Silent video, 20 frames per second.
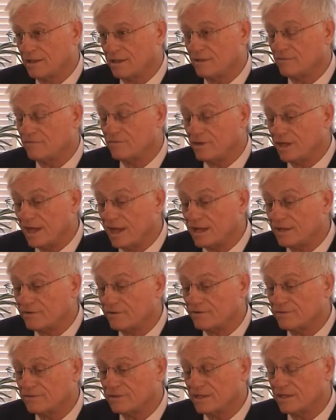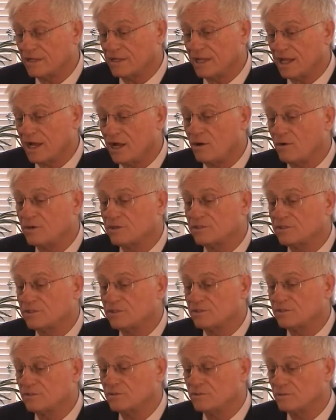of life that allow
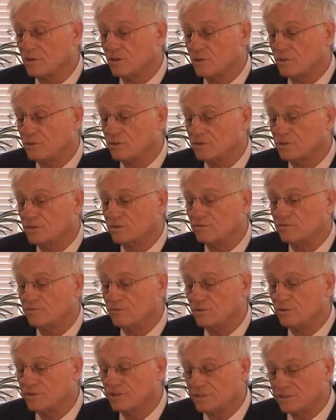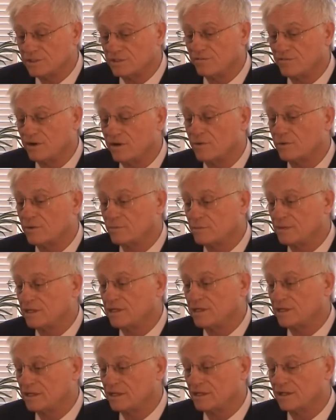us to grow to the fullness of our
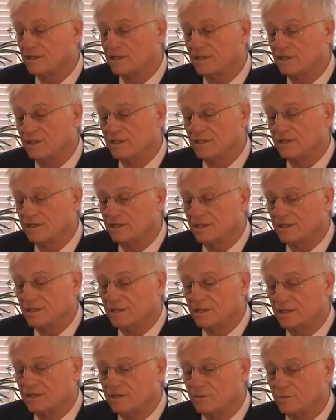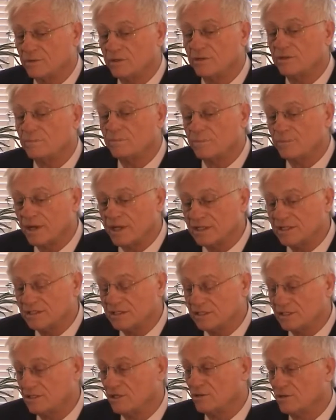being. And do we
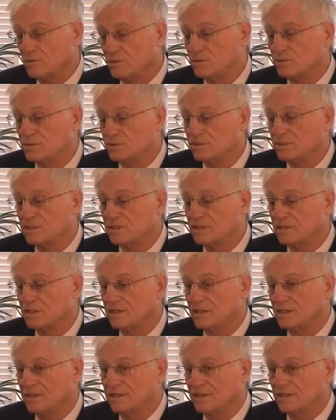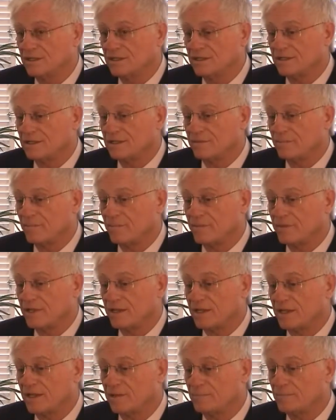embrace those
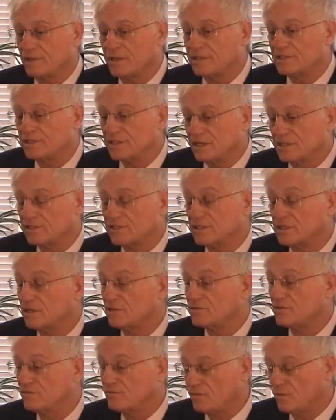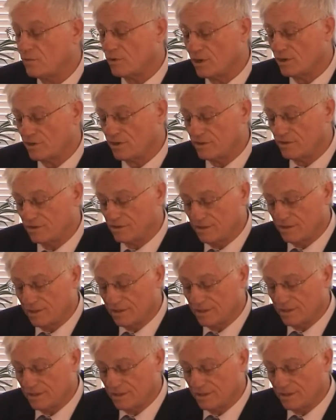and place ourselves forth